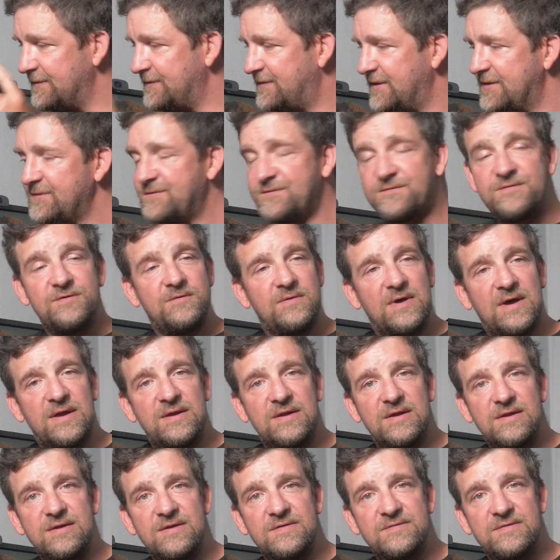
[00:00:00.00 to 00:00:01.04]
this
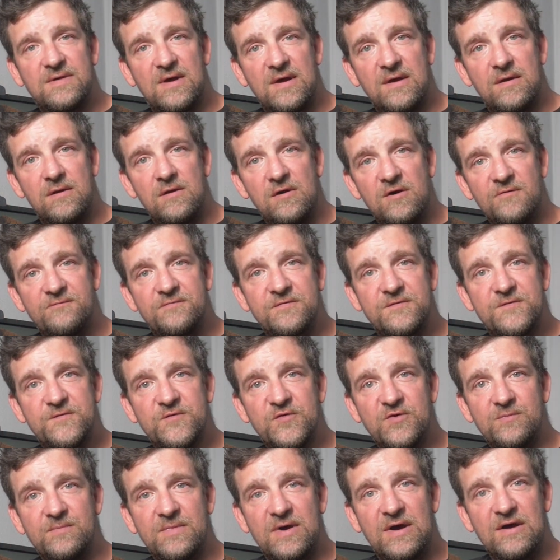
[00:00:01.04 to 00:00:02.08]
2-handed design offers
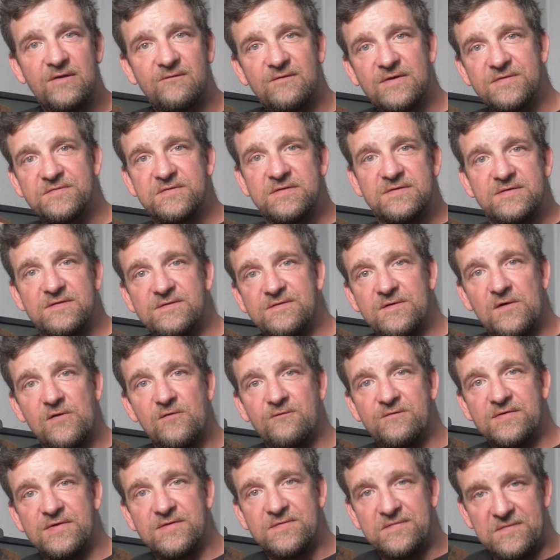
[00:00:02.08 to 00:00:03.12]
some advantages
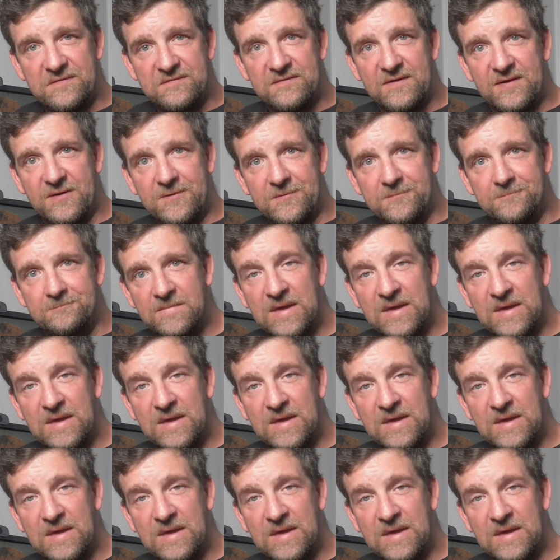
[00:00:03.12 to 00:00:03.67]
over this design.